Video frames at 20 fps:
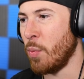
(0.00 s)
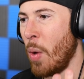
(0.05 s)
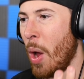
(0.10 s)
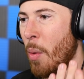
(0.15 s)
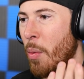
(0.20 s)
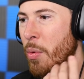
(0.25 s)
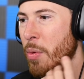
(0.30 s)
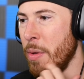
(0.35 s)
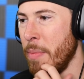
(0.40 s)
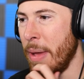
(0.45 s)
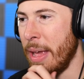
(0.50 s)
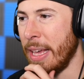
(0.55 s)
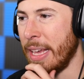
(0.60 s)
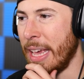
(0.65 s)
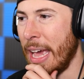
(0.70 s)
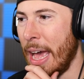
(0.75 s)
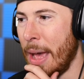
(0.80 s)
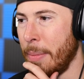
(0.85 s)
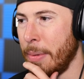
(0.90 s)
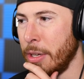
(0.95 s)
Why would we make
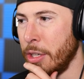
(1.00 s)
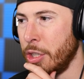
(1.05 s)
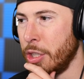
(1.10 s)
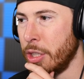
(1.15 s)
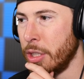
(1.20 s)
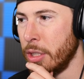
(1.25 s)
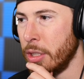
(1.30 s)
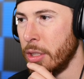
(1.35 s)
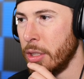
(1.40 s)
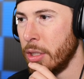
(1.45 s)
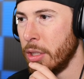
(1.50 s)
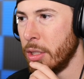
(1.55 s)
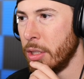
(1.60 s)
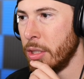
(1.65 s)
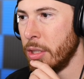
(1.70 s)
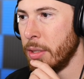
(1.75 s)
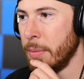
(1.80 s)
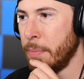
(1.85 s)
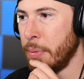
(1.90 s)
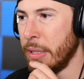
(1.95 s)
cabbage?
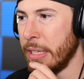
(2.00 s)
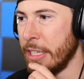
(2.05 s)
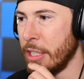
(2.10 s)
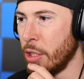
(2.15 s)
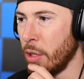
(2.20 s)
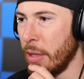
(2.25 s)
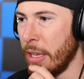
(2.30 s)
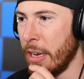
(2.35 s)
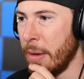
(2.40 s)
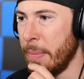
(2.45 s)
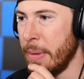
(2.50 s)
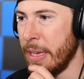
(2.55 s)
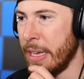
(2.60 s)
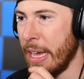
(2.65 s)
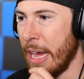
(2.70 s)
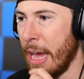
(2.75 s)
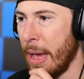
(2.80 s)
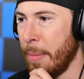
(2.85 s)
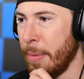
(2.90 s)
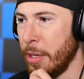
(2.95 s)
Please don't let it be
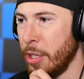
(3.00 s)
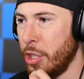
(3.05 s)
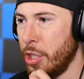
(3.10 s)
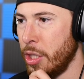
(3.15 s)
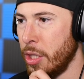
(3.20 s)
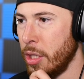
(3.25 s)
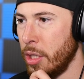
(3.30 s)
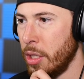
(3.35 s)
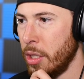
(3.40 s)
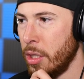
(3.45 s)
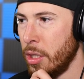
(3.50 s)
cabbage.